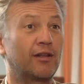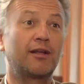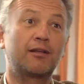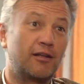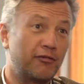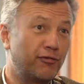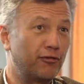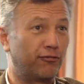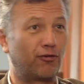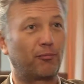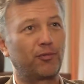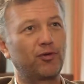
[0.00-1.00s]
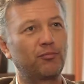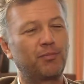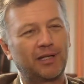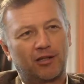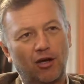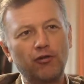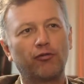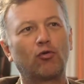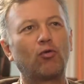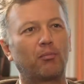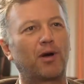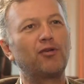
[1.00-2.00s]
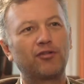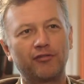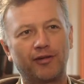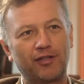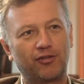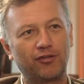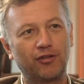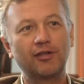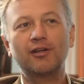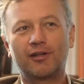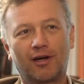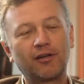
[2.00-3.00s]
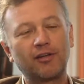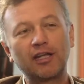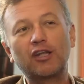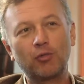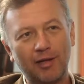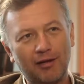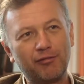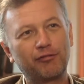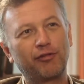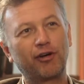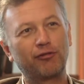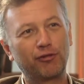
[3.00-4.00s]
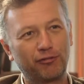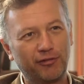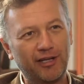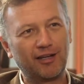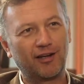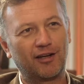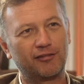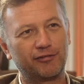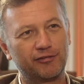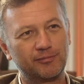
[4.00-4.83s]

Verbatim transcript: that differ from you, but overall motivate you, I think you will have a very fulfilling life.